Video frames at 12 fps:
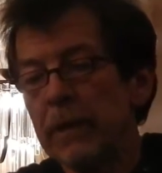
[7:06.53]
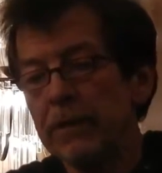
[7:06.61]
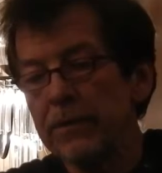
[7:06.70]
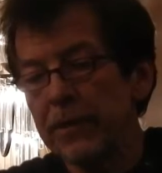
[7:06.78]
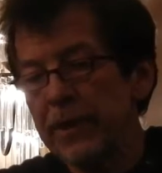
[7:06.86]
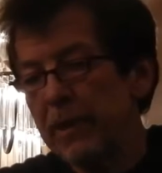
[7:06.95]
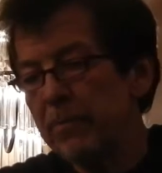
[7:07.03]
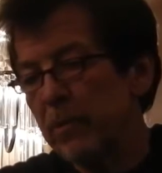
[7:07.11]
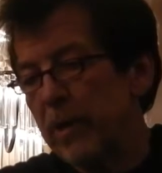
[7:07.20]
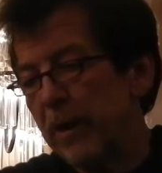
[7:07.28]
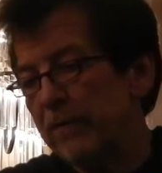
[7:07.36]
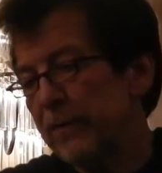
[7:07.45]
And so the
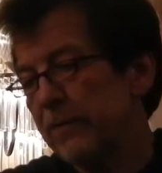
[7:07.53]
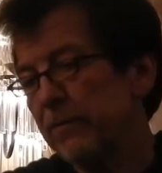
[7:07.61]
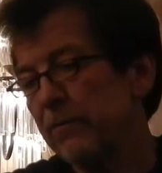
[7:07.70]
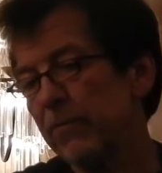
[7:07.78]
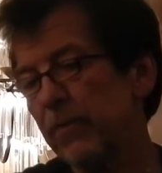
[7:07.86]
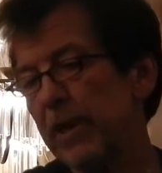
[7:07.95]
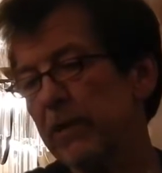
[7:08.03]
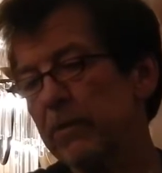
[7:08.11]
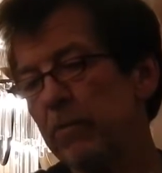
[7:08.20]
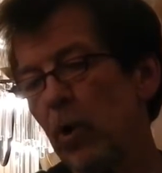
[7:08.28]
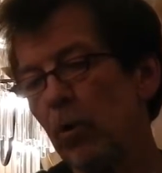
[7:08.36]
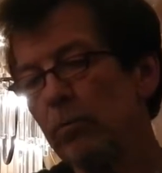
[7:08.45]
epigraph is from
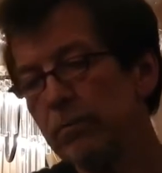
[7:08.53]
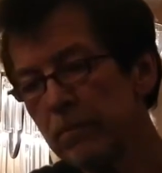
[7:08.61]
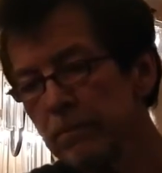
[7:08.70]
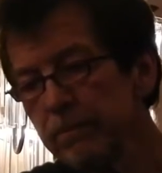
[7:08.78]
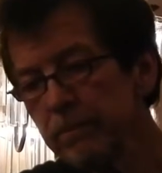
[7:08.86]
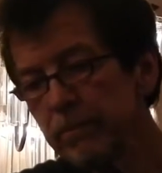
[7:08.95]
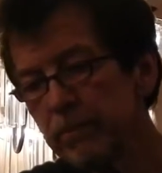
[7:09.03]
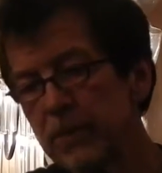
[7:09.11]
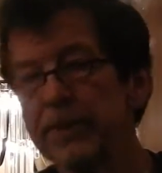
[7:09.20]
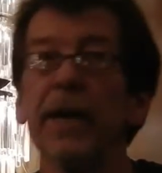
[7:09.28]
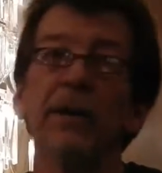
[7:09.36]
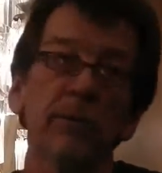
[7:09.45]
Frank's poem.
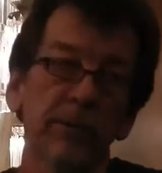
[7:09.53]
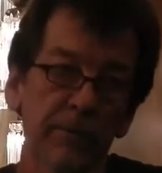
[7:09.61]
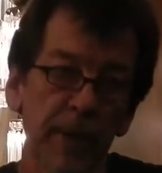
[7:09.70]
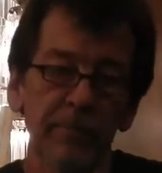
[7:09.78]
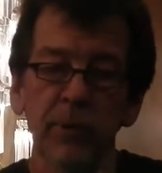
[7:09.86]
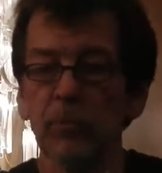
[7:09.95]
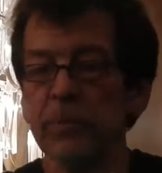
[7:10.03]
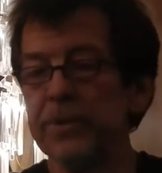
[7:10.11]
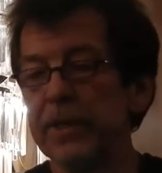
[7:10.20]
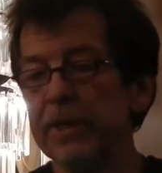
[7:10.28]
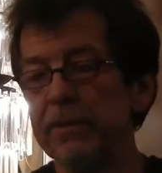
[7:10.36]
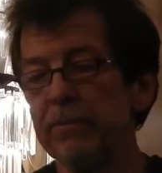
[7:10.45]
The title of my poem
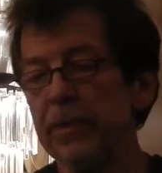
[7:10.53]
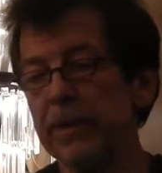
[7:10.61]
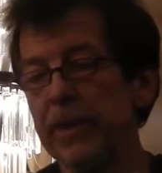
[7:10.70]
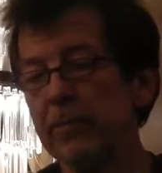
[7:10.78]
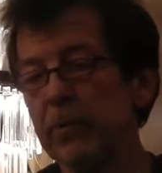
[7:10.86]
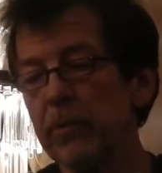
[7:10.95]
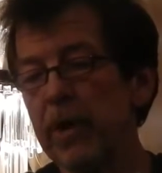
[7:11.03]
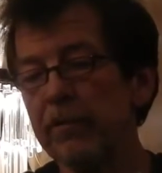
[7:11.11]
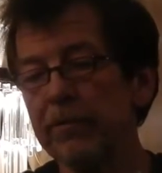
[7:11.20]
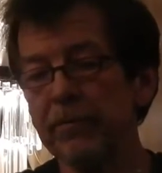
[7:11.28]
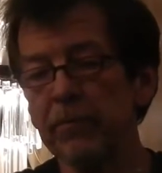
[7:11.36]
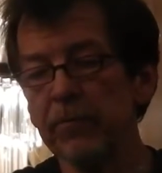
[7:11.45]
is Eden, but the
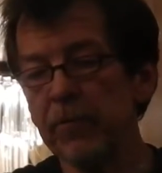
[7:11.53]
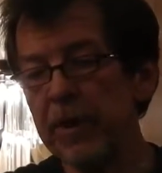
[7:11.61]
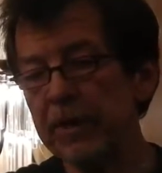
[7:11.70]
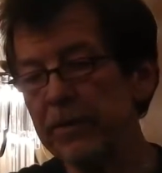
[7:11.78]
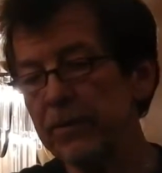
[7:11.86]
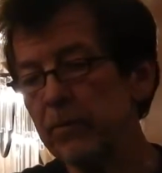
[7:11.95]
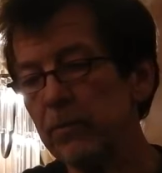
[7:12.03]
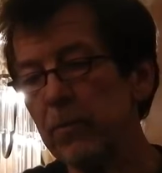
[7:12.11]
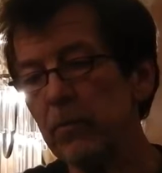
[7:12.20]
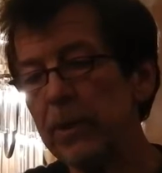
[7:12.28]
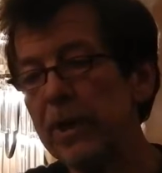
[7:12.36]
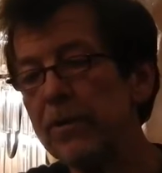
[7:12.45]
epigraph from Frank is
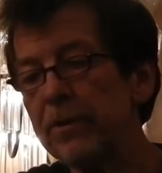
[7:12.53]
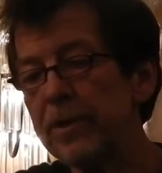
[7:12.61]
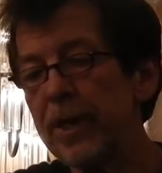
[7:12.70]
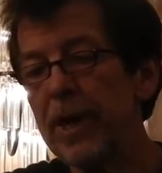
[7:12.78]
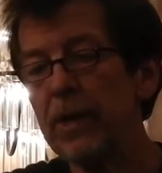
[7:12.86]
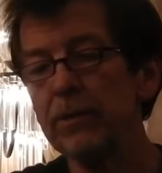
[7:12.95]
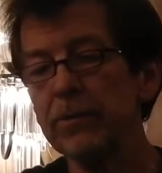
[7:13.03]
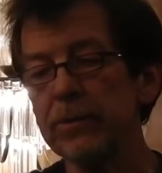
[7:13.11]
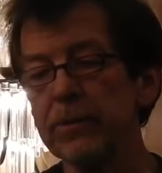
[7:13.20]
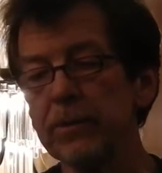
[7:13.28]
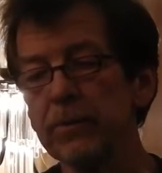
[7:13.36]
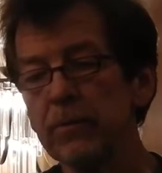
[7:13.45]
We entered the
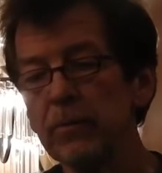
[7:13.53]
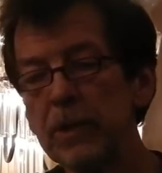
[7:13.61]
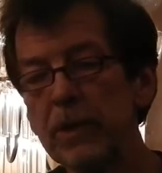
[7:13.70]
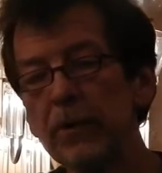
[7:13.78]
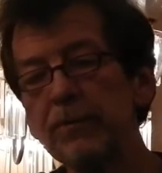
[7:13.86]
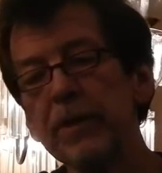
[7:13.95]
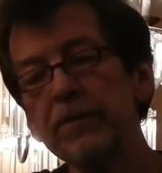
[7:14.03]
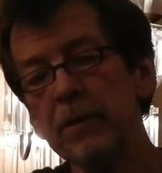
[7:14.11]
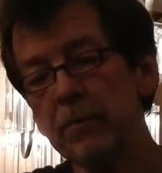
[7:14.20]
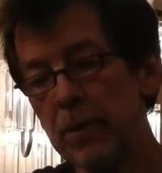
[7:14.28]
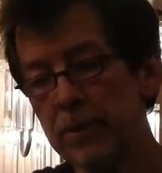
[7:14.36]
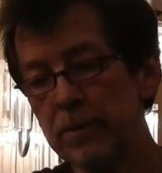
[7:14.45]
house, we loved
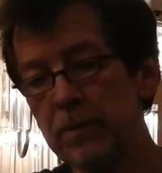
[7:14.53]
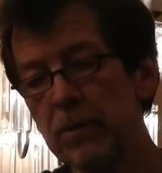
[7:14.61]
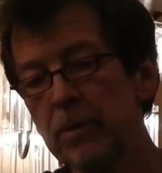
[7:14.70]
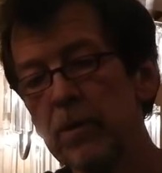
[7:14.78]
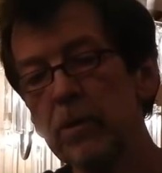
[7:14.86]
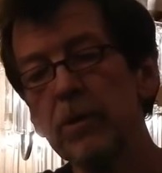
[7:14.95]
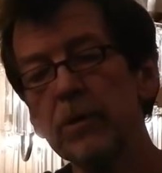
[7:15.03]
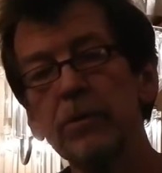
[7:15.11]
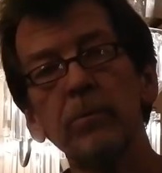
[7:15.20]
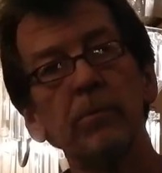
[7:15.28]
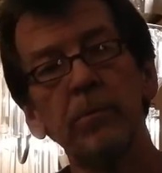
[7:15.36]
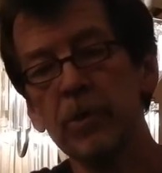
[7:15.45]
everyone, our
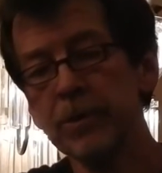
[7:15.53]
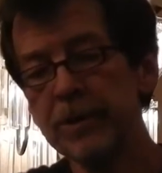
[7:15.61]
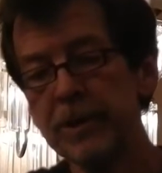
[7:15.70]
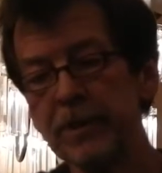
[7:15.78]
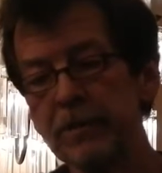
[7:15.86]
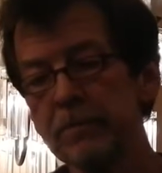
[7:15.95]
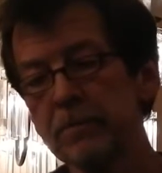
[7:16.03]
hearts were bursting.